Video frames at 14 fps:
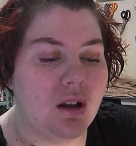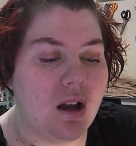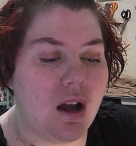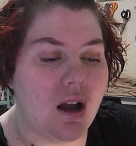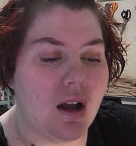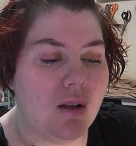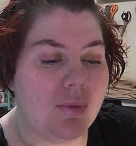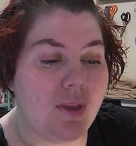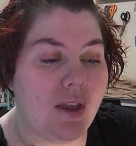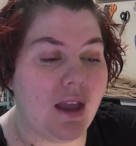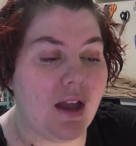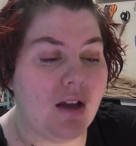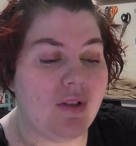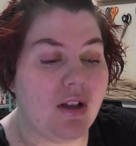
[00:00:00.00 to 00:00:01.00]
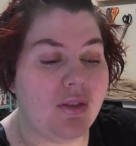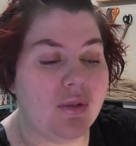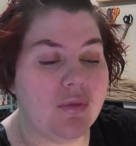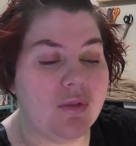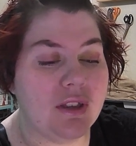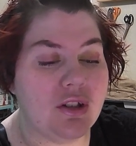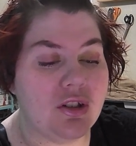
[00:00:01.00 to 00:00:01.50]
Um, they have other
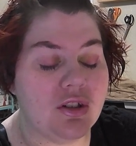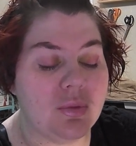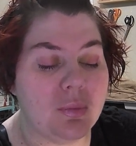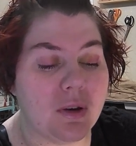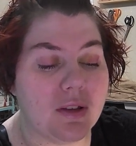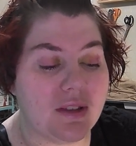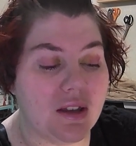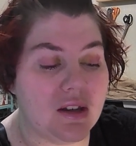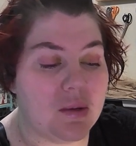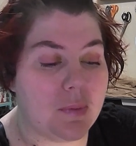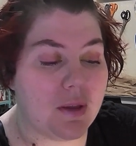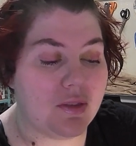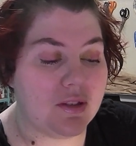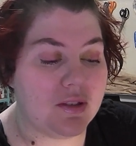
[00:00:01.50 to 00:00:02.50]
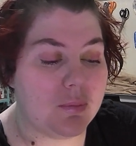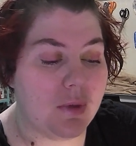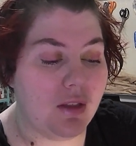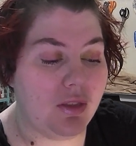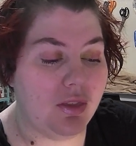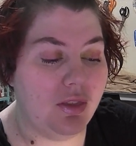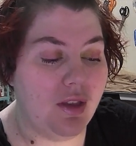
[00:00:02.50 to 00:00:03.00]
releases we're excited about this
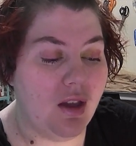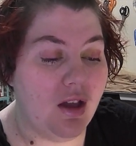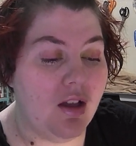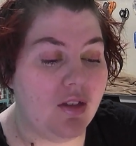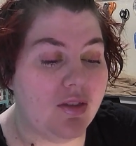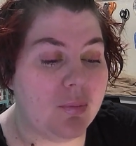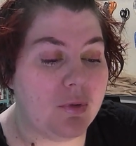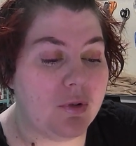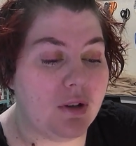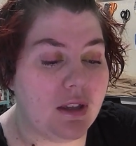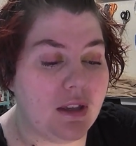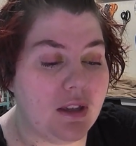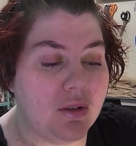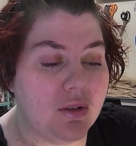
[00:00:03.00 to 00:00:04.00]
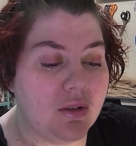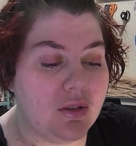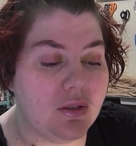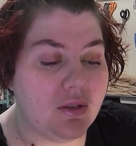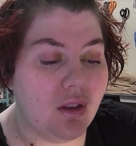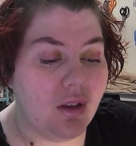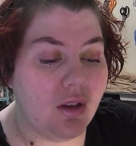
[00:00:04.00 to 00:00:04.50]
month. The Book
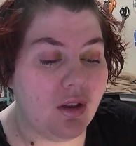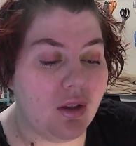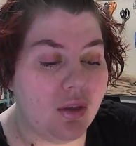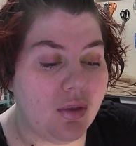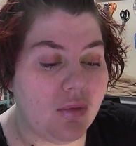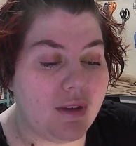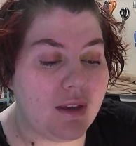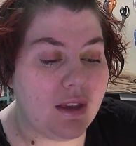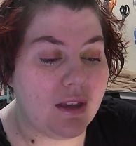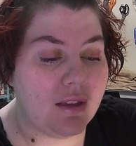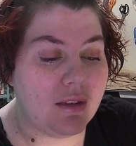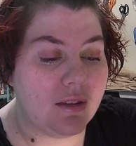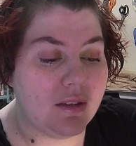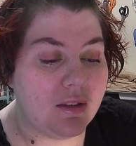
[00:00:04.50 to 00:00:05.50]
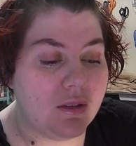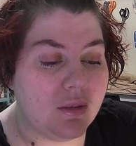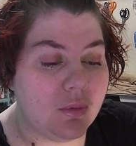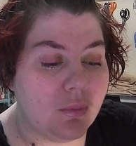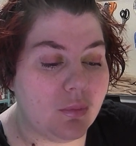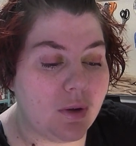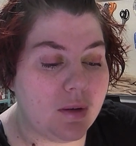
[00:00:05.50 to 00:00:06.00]
Eaters, Three Kisses,
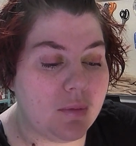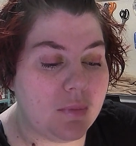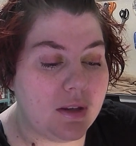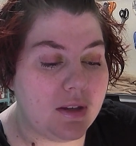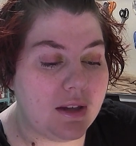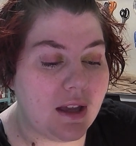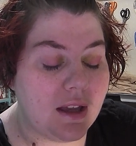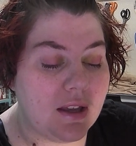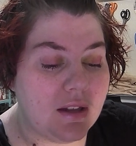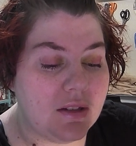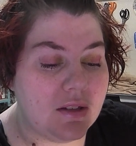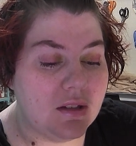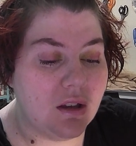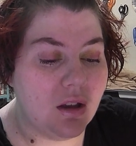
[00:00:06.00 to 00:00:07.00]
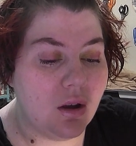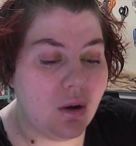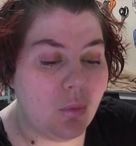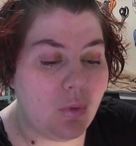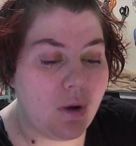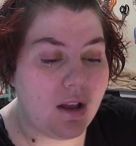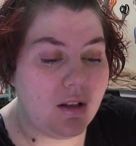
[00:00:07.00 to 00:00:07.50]
One Midnight,
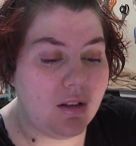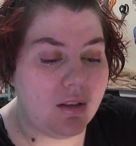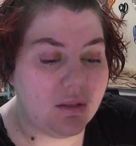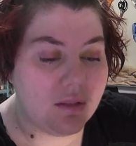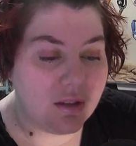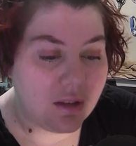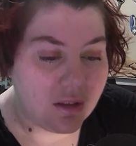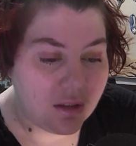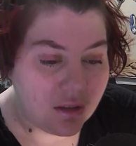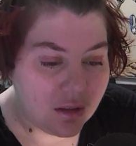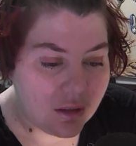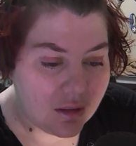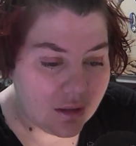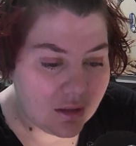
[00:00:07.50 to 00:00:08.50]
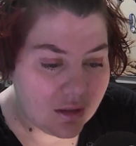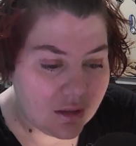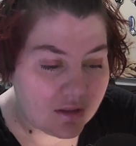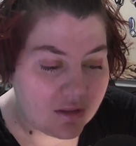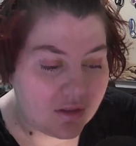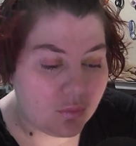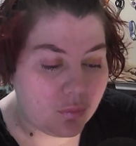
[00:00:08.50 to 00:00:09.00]
Wild
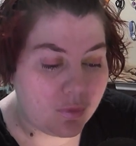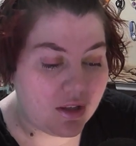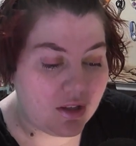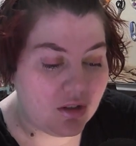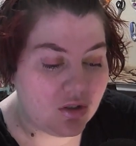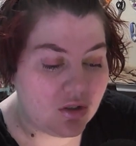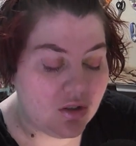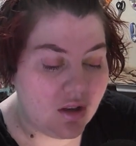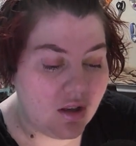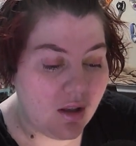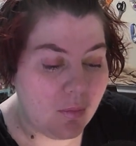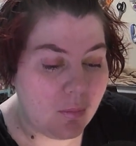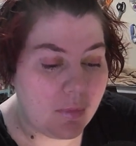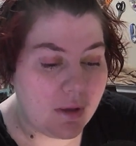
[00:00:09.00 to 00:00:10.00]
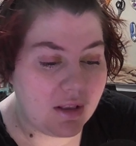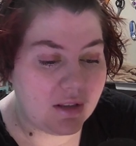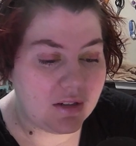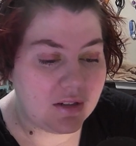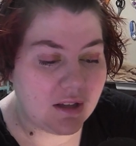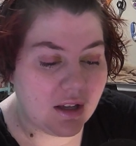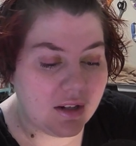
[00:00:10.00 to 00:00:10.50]
is the Witch,
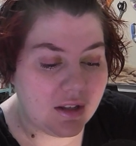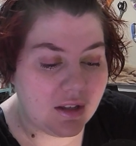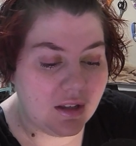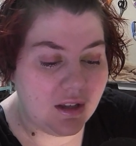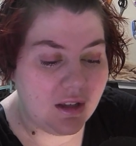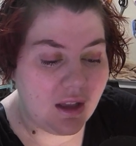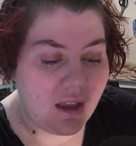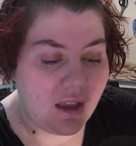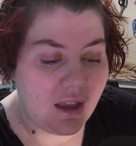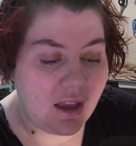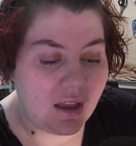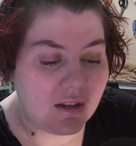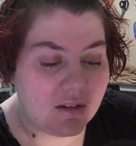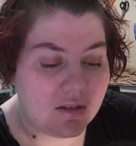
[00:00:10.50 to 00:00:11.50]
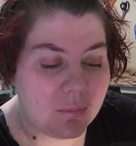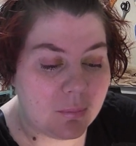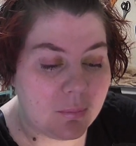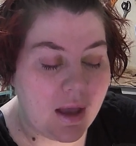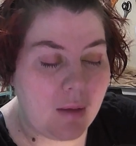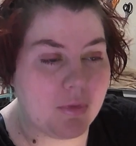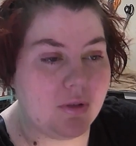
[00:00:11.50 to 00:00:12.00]
Belladonna, and
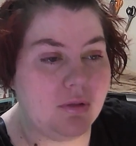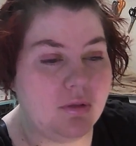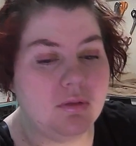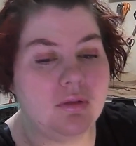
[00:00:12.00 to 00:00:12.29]
Babel.